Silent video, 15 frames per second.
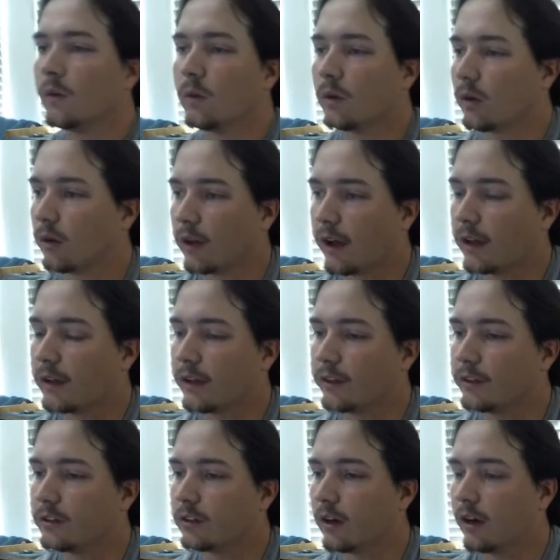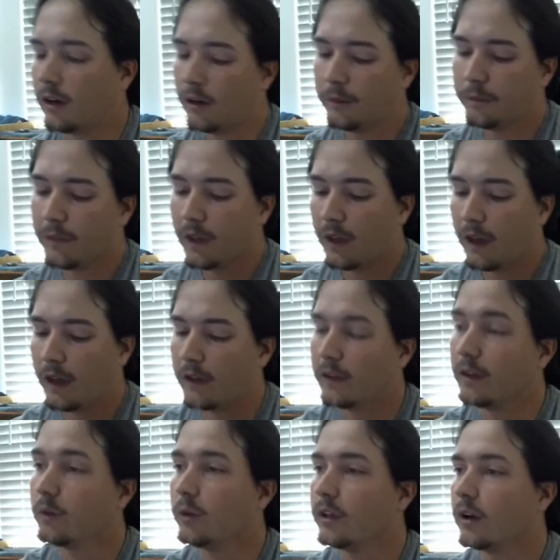or not allowed to draw, and
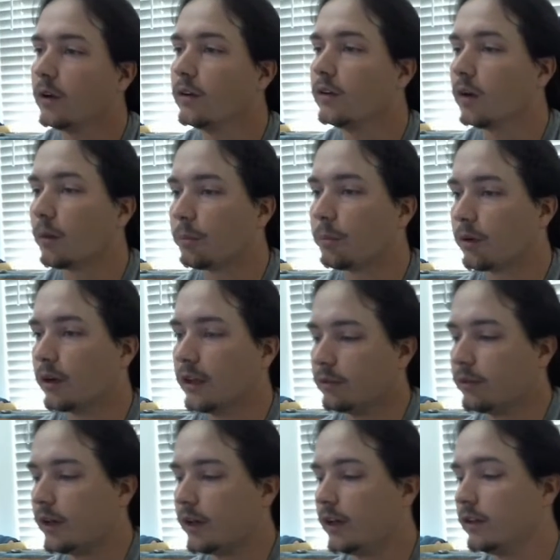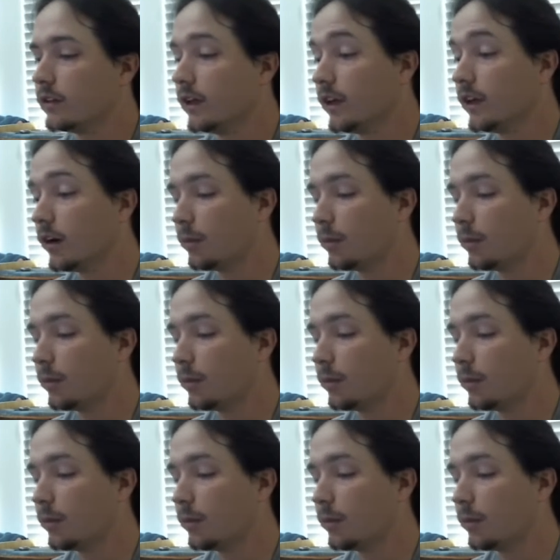then we go into our breeding phase. In